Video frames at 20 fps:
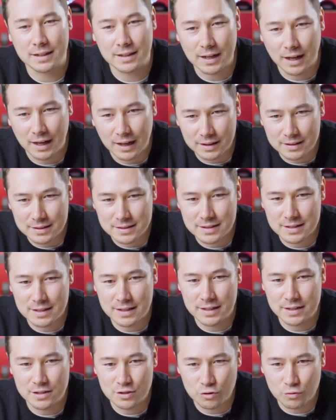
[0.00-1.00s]
gut
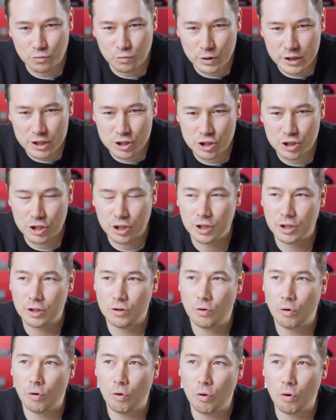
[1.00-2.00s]

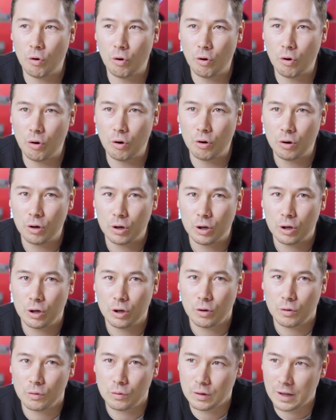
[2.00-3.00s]
intuition, or
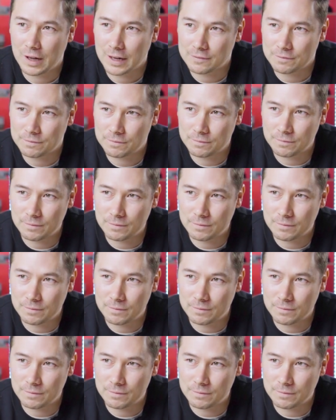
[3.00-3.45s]
like,